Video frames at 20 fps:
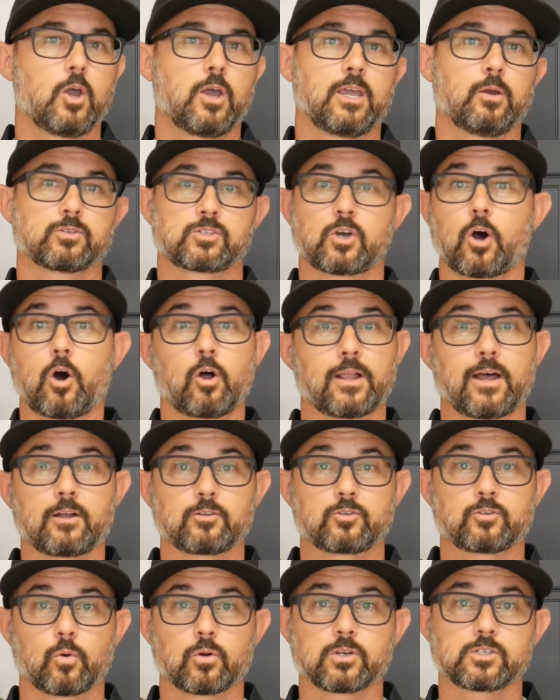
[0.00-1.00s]
It was all
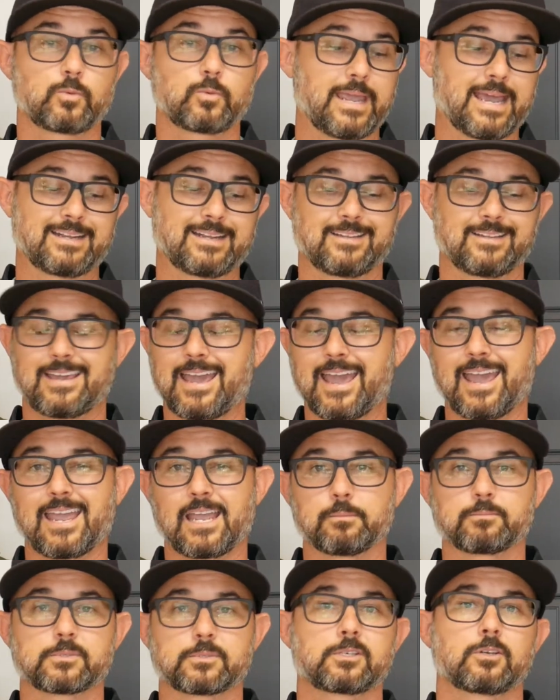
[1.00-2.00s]
outdoors. We had
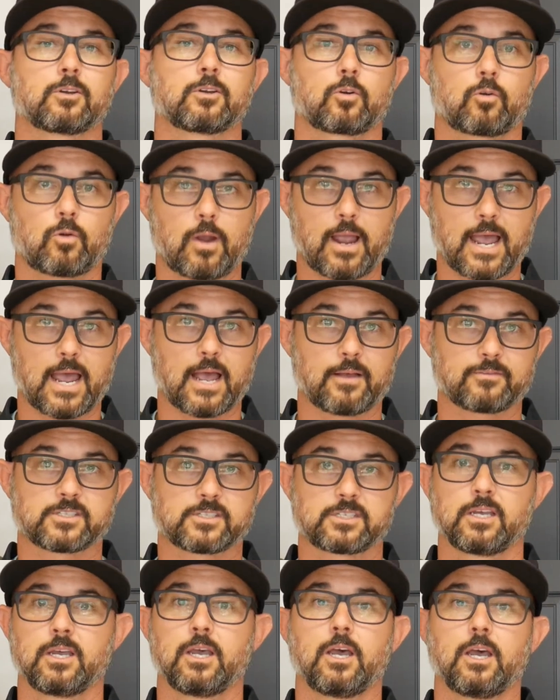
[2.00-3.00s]
games,
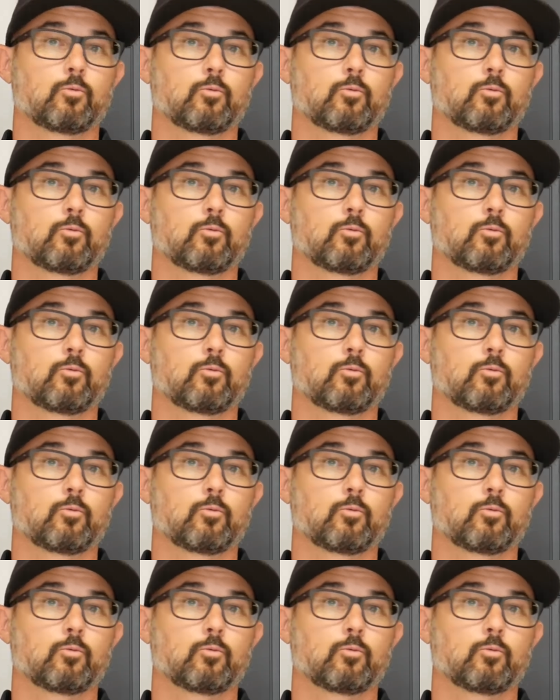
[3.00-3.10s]
crafts.